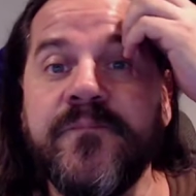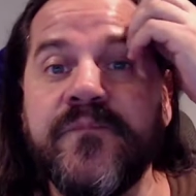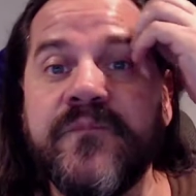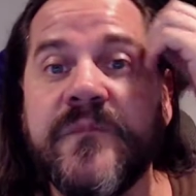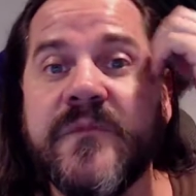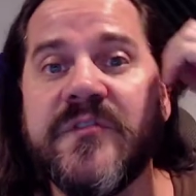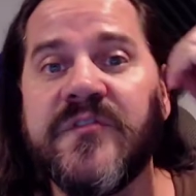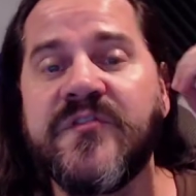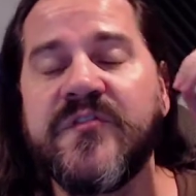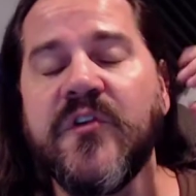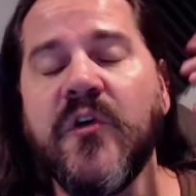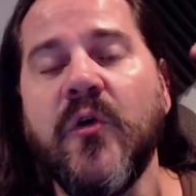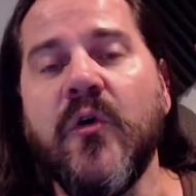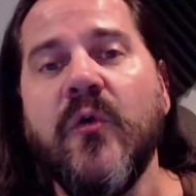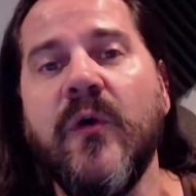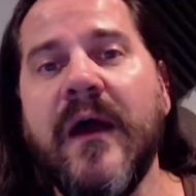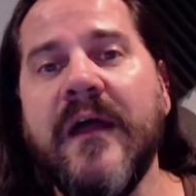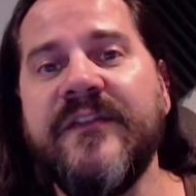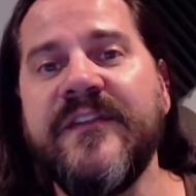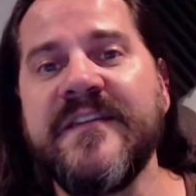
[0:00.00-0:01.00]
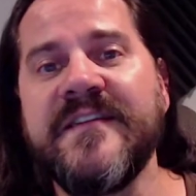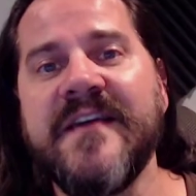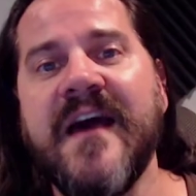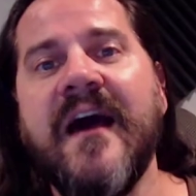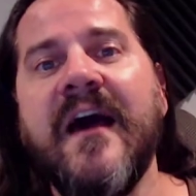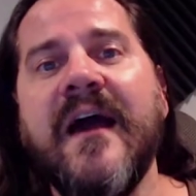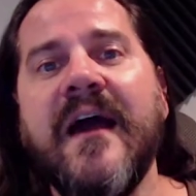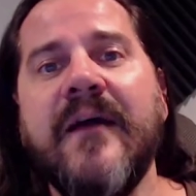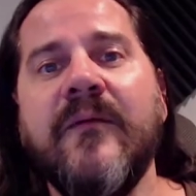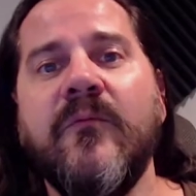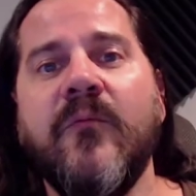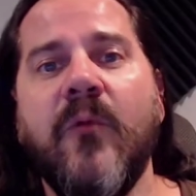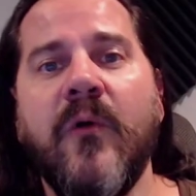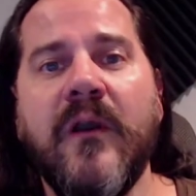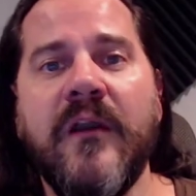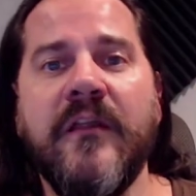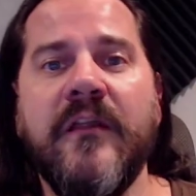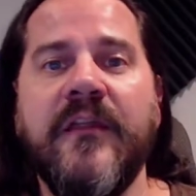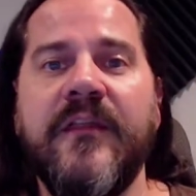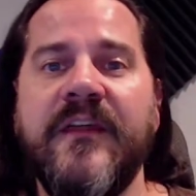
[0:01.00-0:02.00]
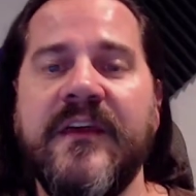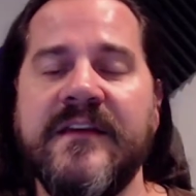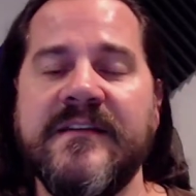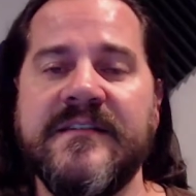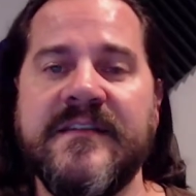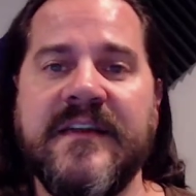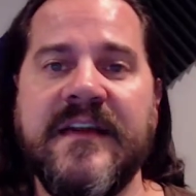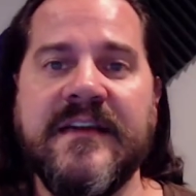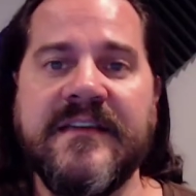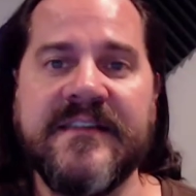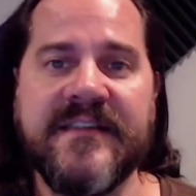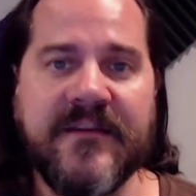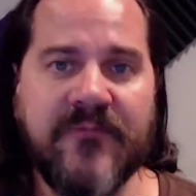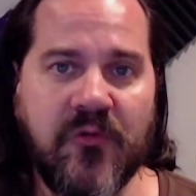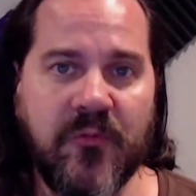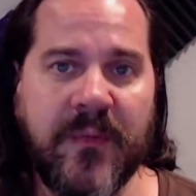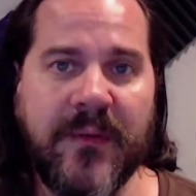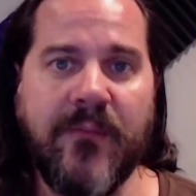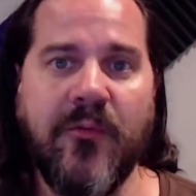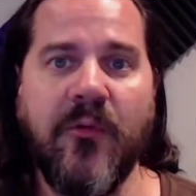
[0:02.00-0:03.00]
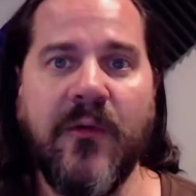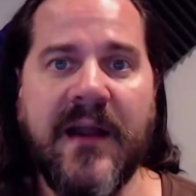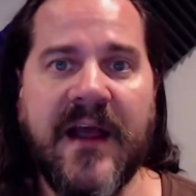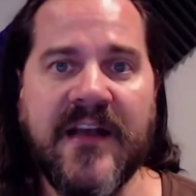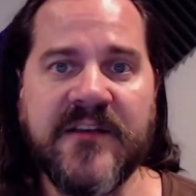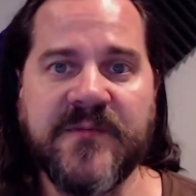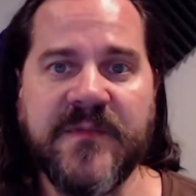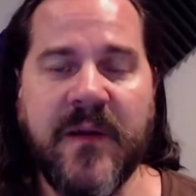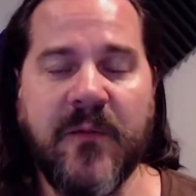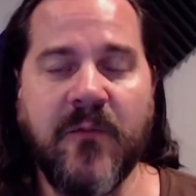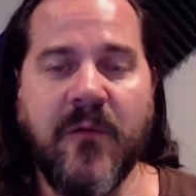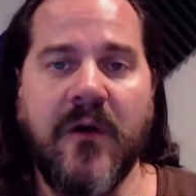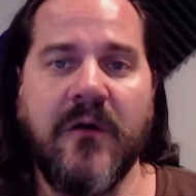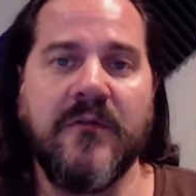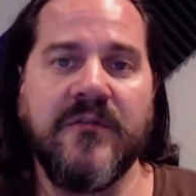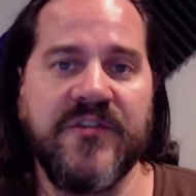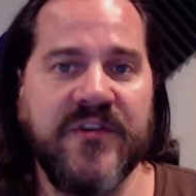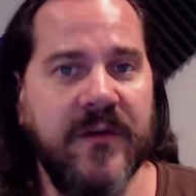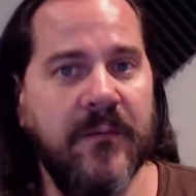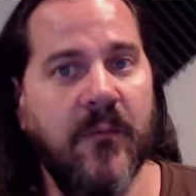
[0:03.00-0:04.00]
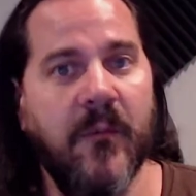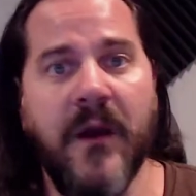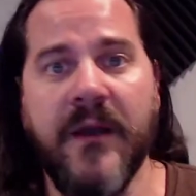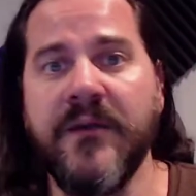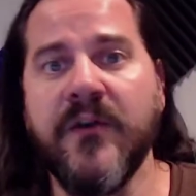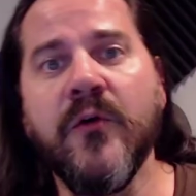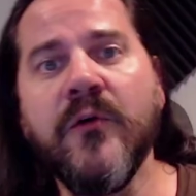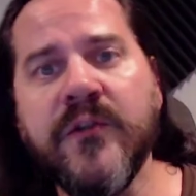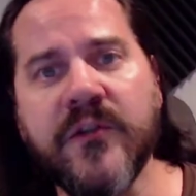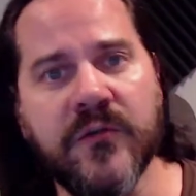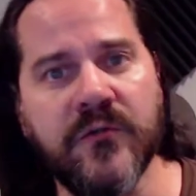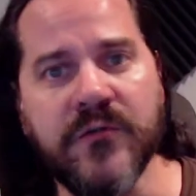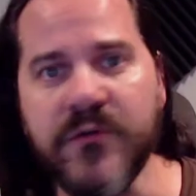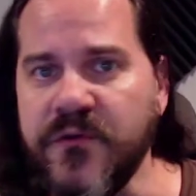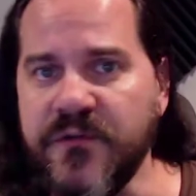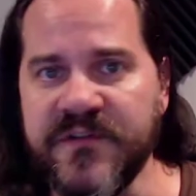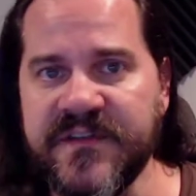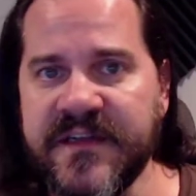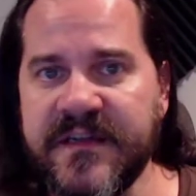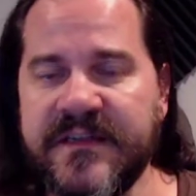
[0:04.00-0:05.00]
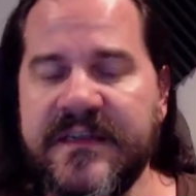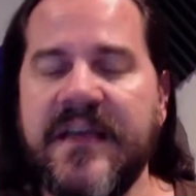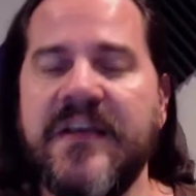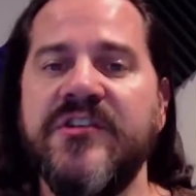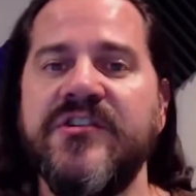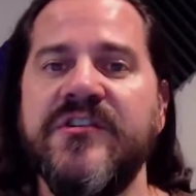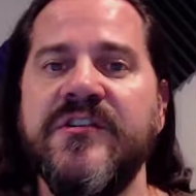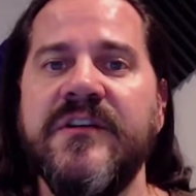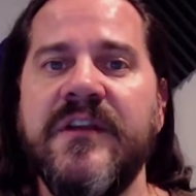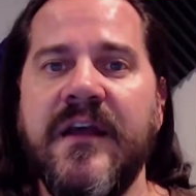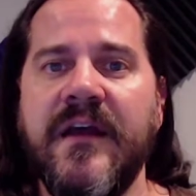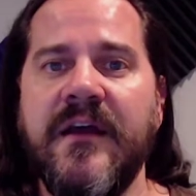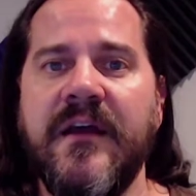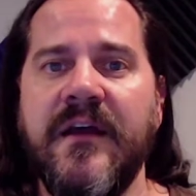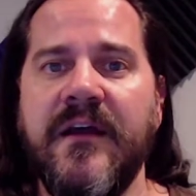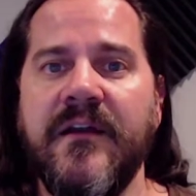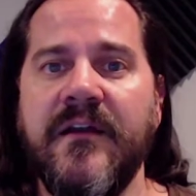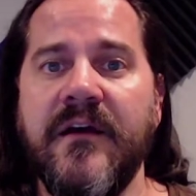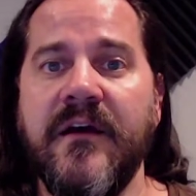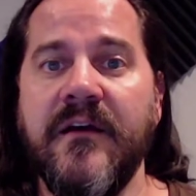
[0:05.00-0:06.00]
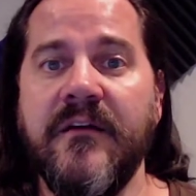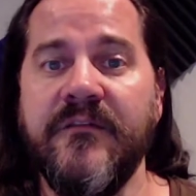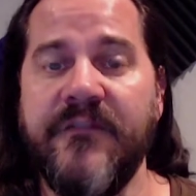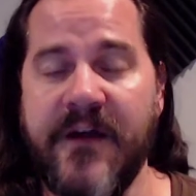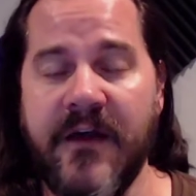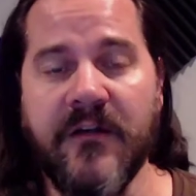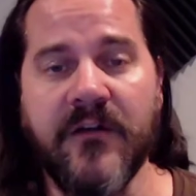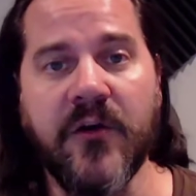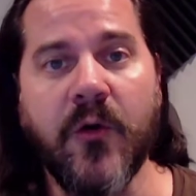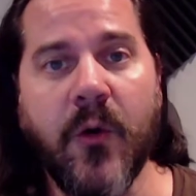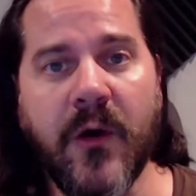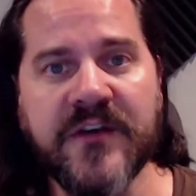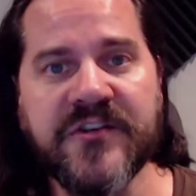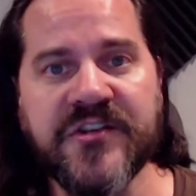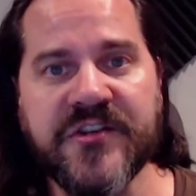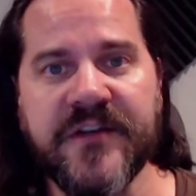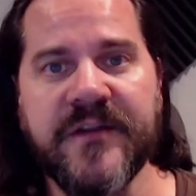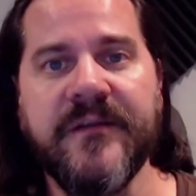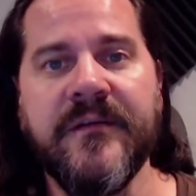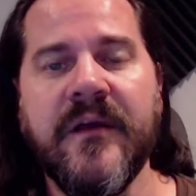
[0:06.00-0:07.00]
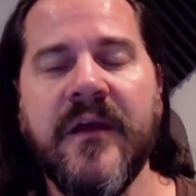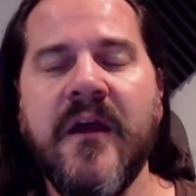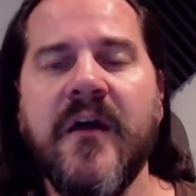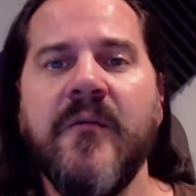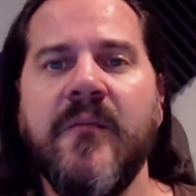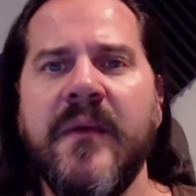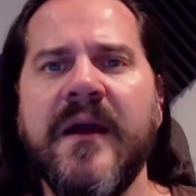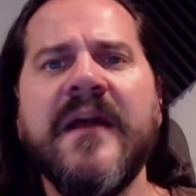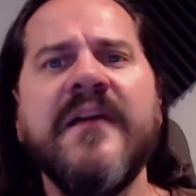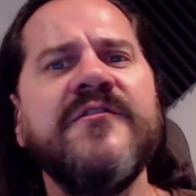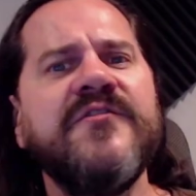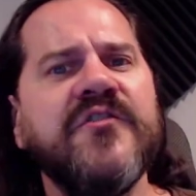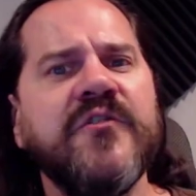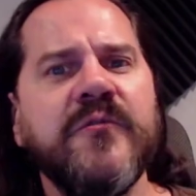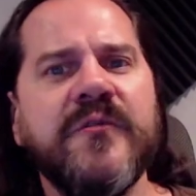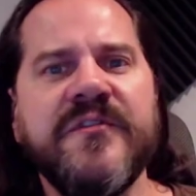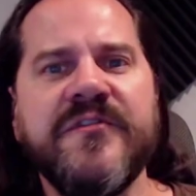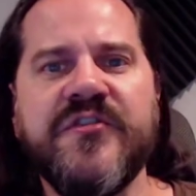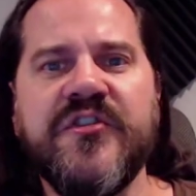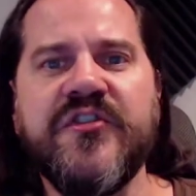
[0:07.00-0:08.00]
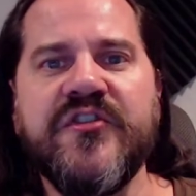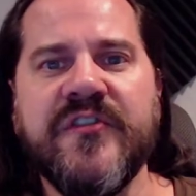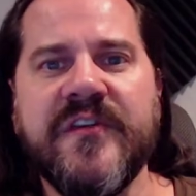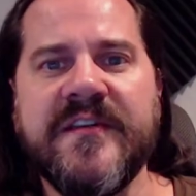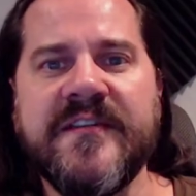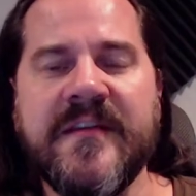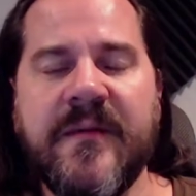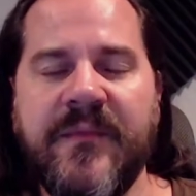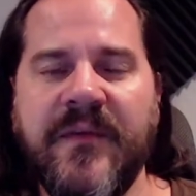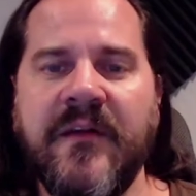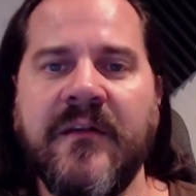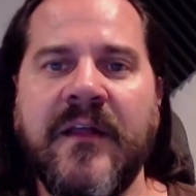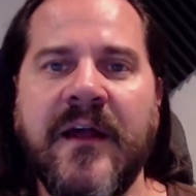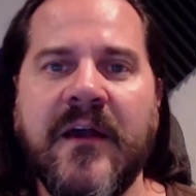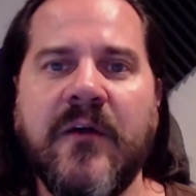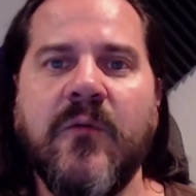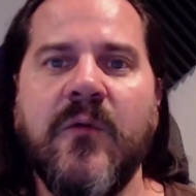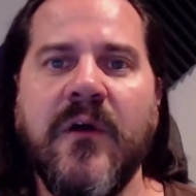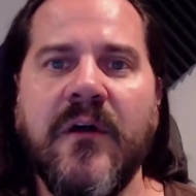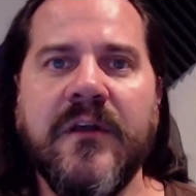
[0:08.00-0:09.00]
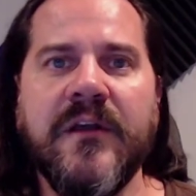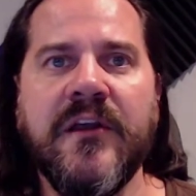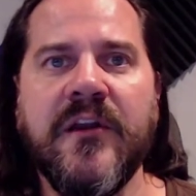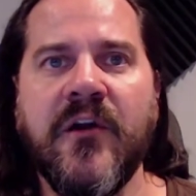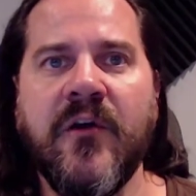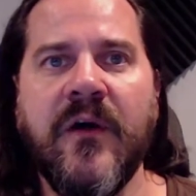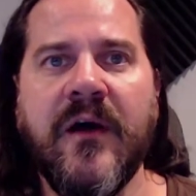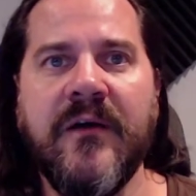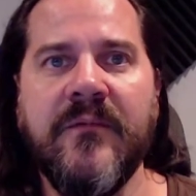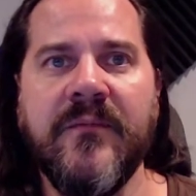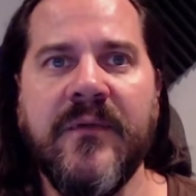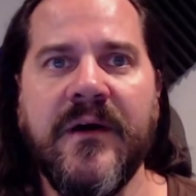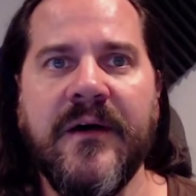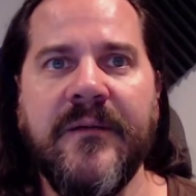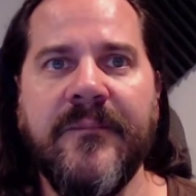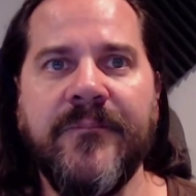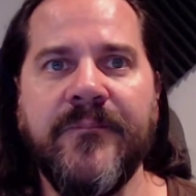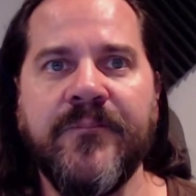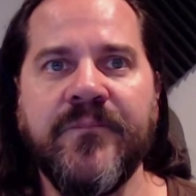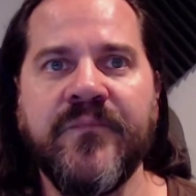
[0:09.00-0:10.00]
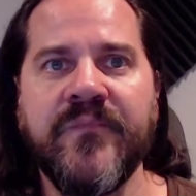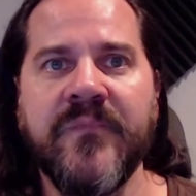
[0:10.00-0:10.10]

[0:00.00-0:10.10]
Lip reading: so at the time, one of the things that I said when people would ask me, well, Jim, why don't you use dictation? And a valid question, my answer was usually something like, well, I'm